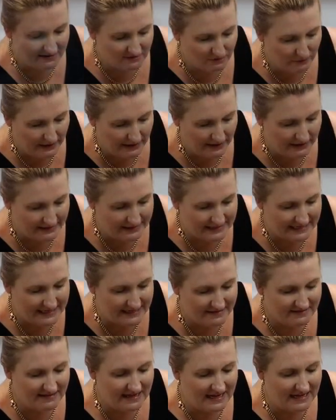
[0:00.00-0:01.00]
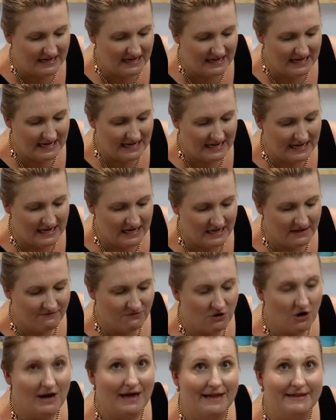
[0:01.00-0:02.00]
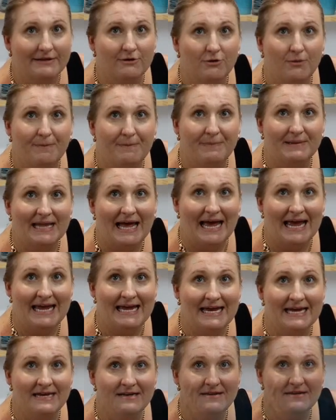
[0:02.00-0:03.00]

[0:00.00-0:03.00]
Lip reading: well is that here you've got a little blade